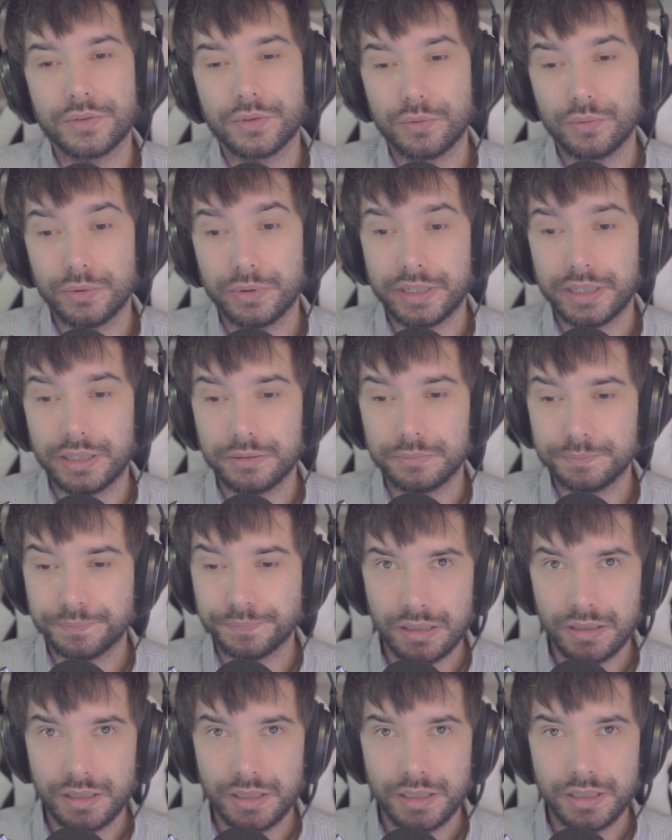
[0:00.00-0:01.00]
cooldown.
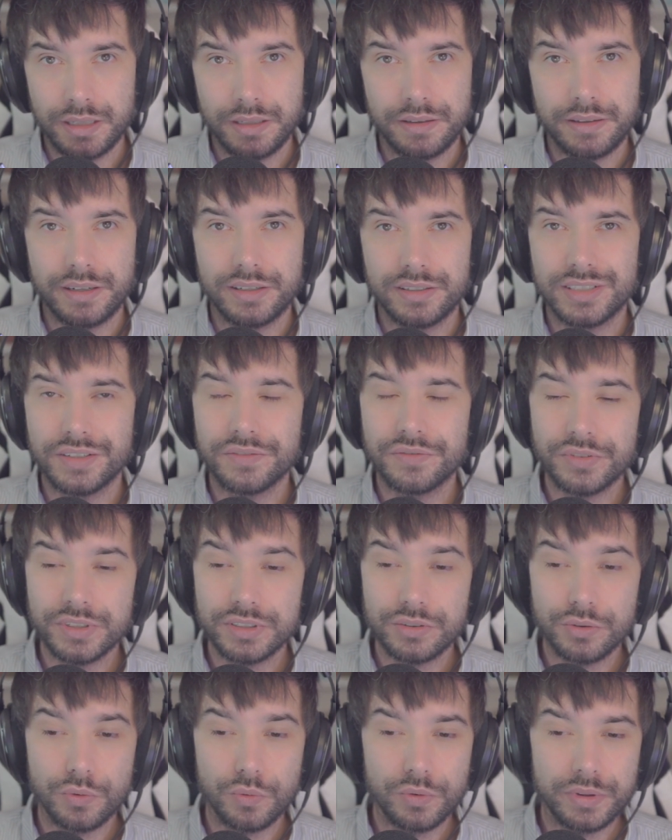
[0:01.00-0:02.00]
There are
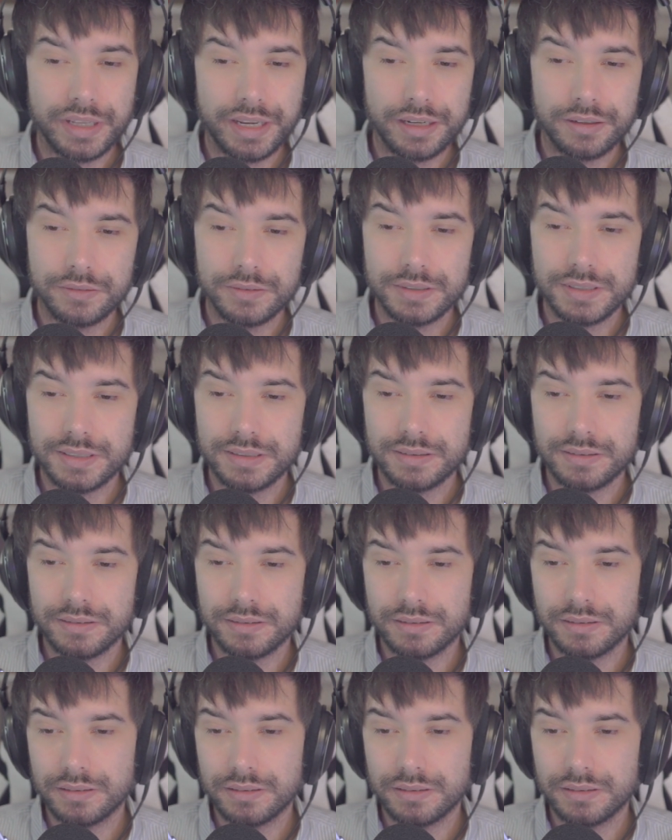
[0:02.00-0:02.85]
different cooldowns.